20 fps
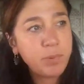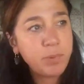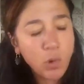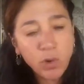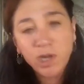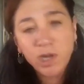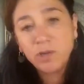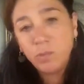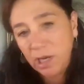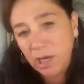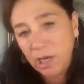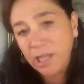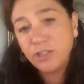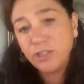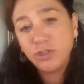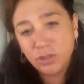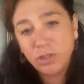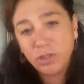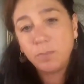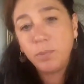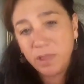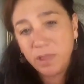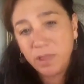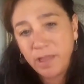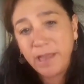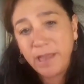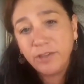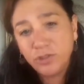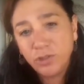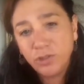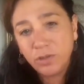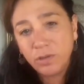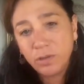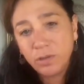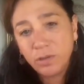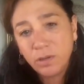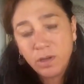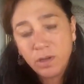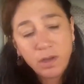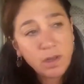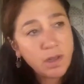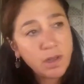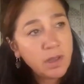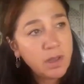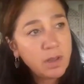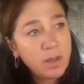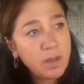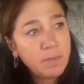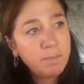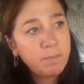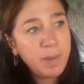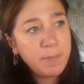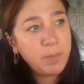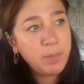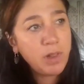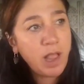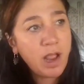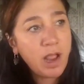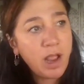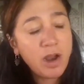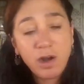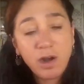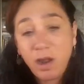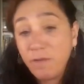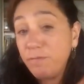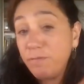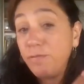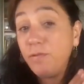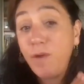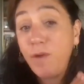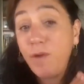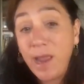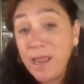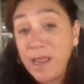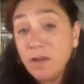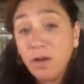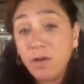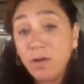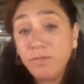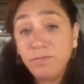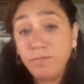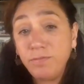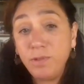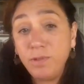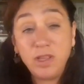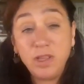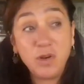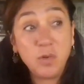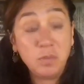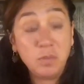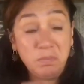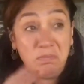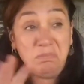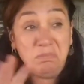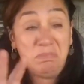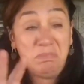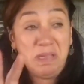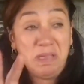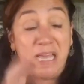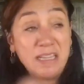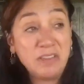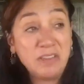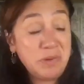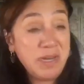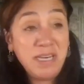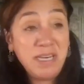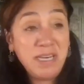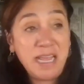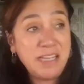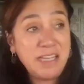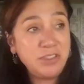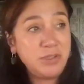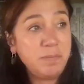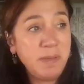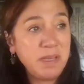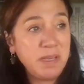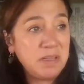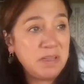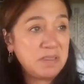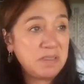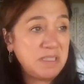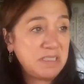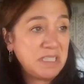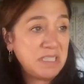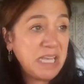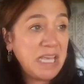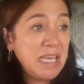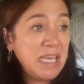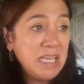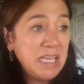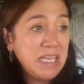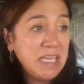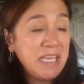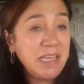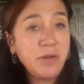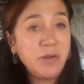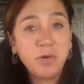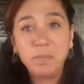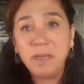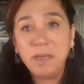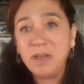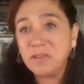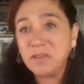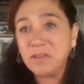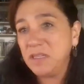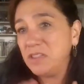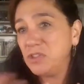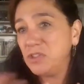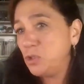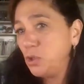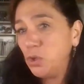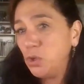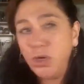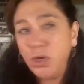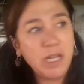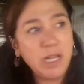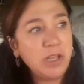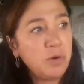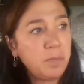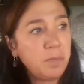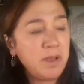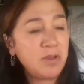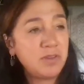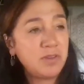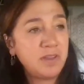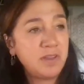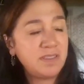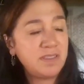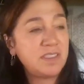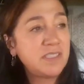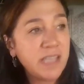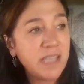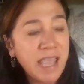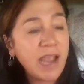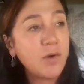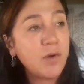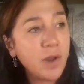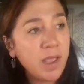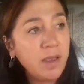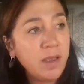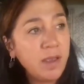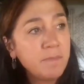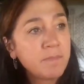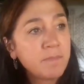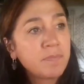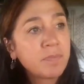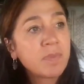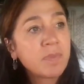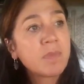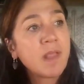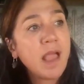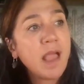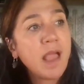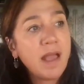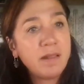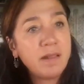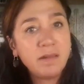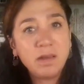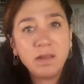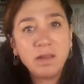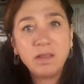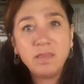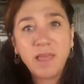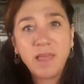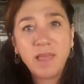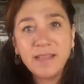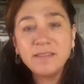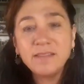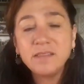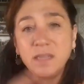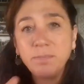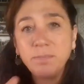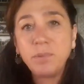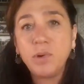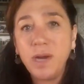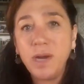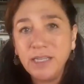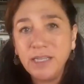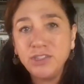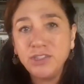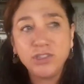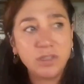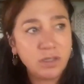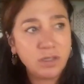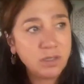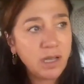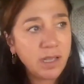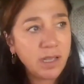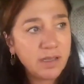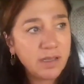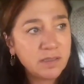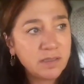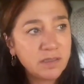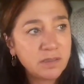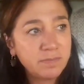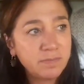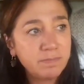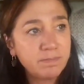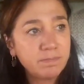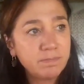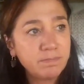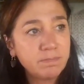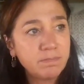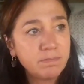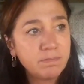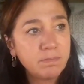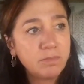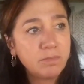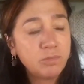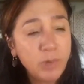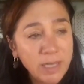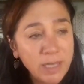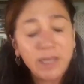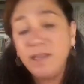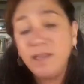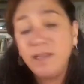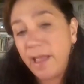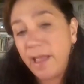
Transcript: broken relationship with nature. People are afraid of, you know, entering nature because it's icky or because it's dirty or because it's scary, and that separation is really